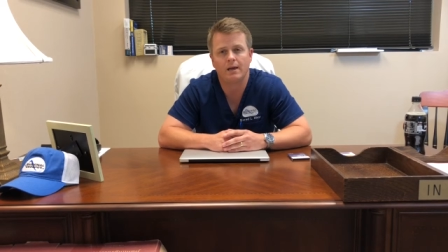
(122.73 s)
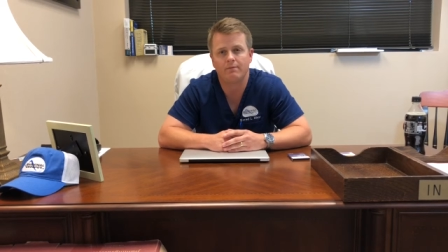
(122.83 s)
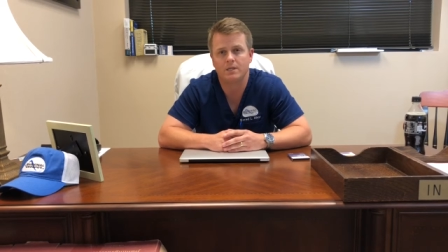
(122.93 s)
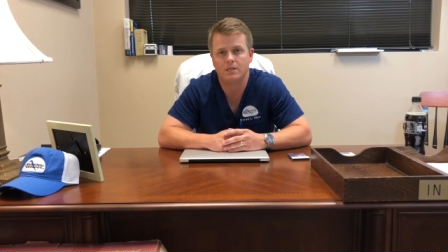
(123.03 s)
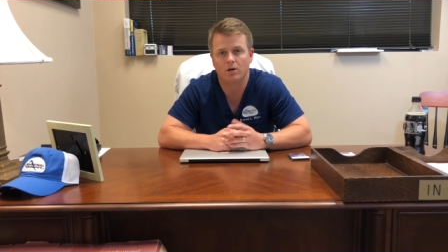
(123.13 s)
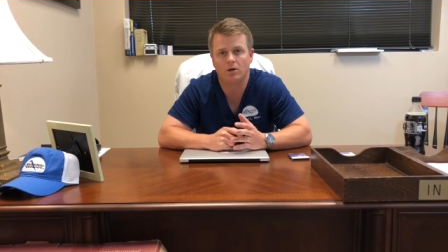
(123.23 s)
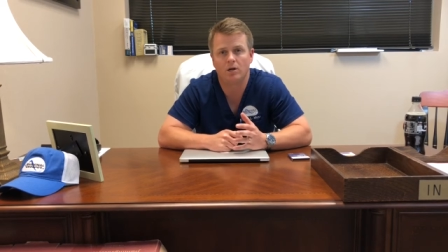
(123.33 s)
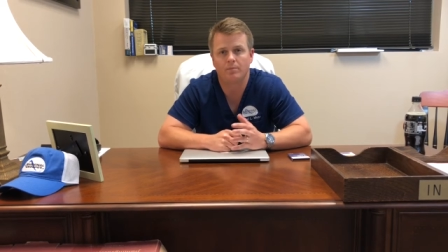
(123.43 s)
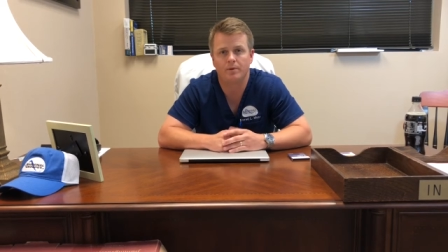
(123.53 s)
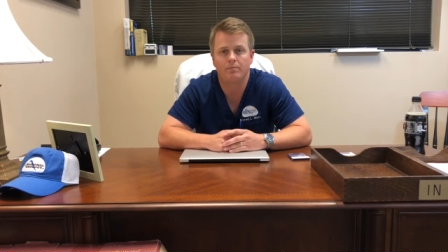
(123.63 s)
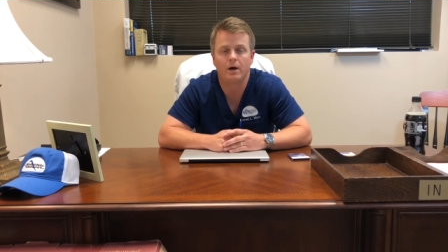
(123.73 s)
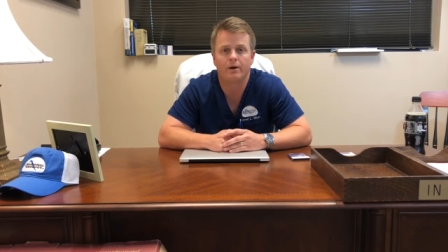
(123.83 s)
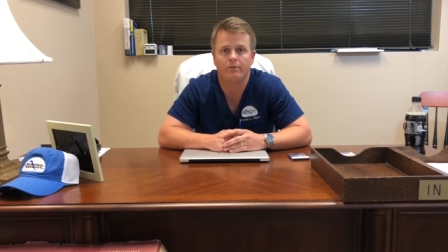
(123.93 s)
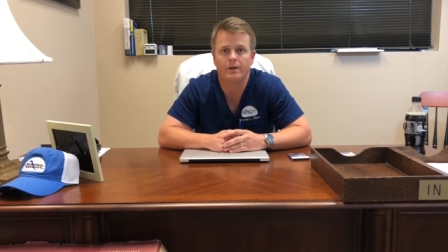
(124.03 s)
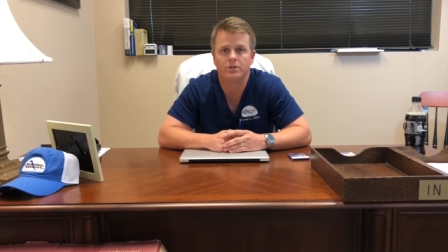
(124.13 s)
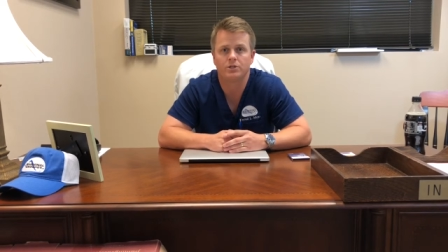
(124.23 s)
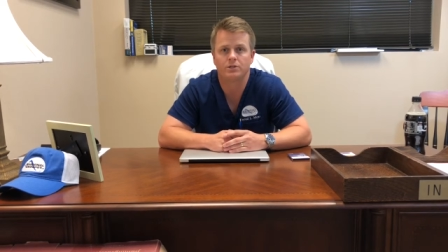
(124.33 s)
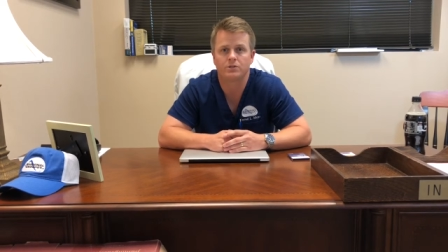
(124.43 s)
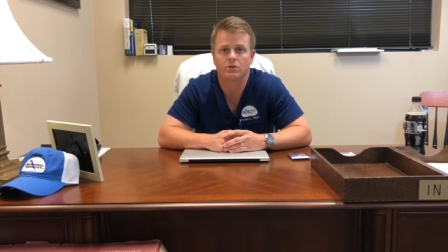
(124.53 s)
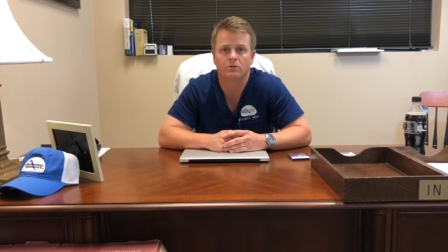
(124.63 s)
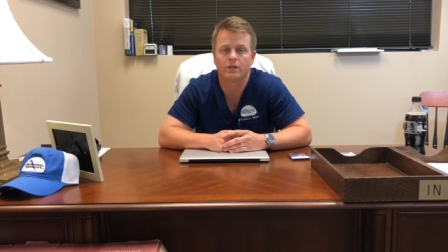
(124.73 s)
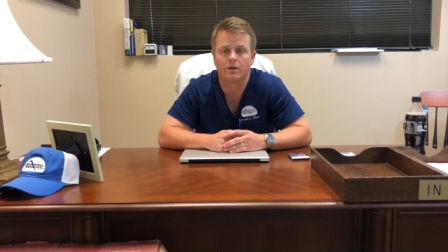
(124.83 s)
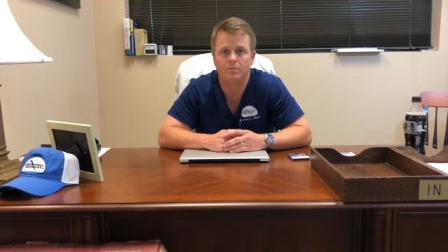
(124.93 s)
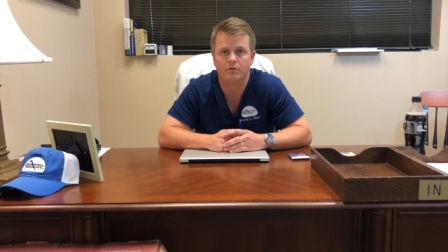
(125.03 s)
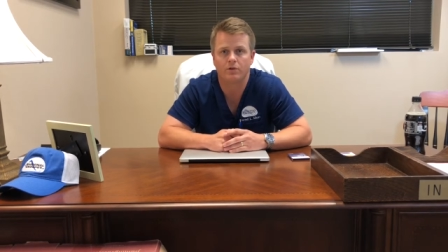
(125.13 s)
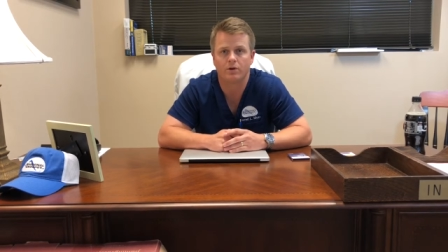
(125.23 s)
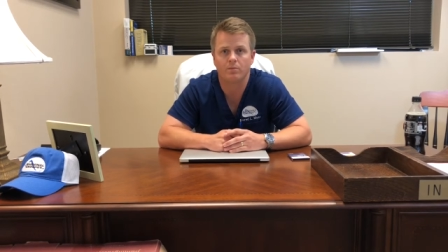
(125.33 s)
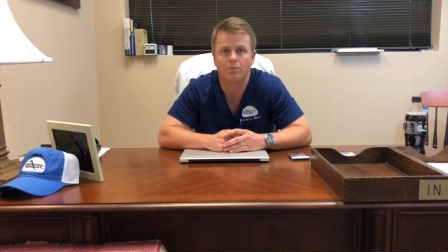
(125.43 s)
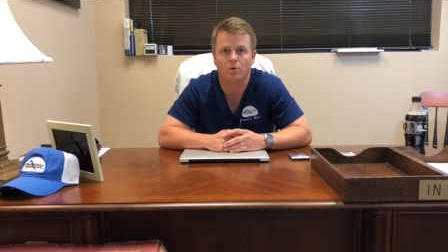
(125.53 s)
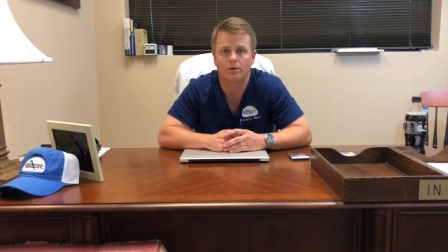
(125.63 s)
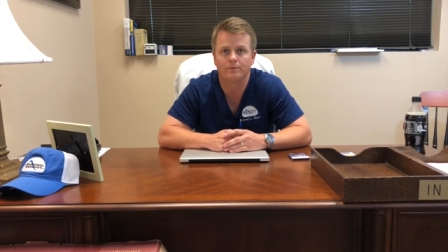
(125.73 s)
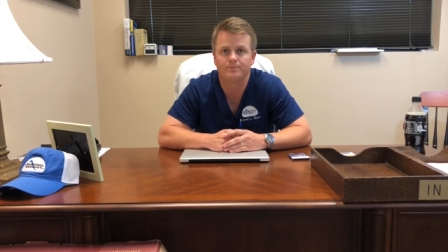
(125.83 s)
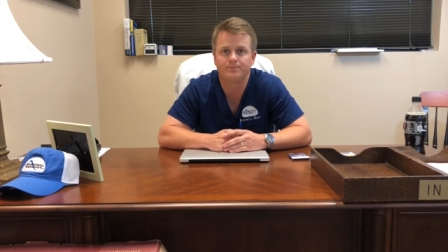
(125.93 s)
have these at all, but moderation is certainly going to be very important.